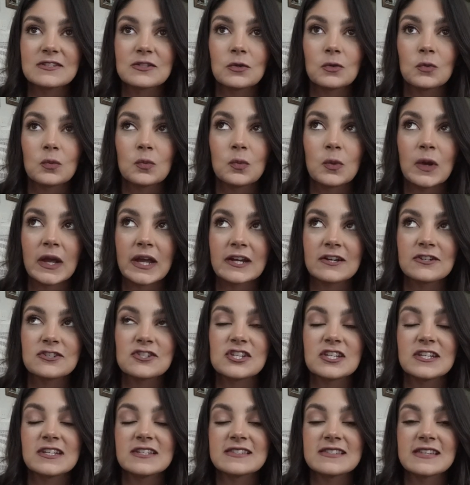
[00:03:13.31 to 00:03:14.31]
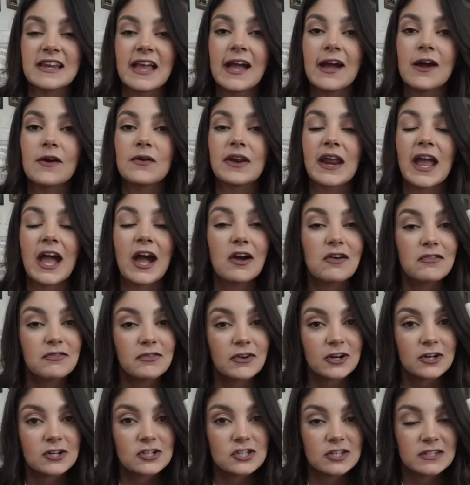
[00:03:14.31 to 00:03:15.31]
to where she is now and how
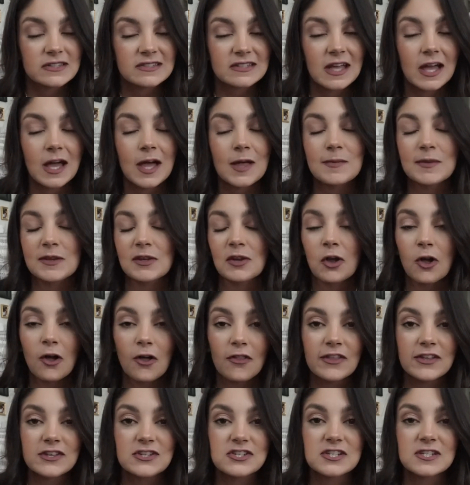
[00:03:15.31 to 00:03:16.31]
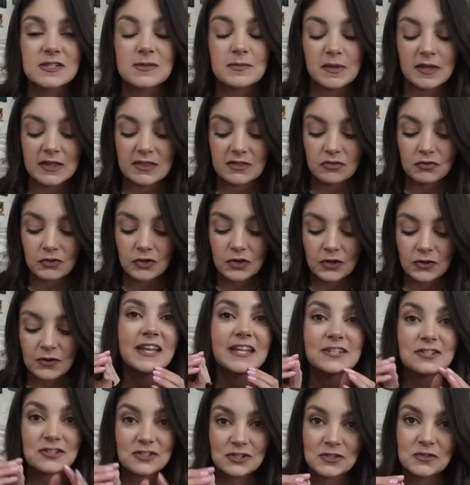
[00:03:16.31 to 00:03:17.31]
far she's come and all that she's been through,
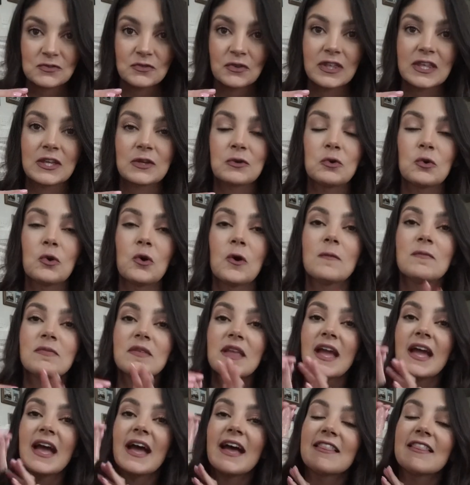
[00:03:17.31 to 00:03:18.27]
it's just really cool.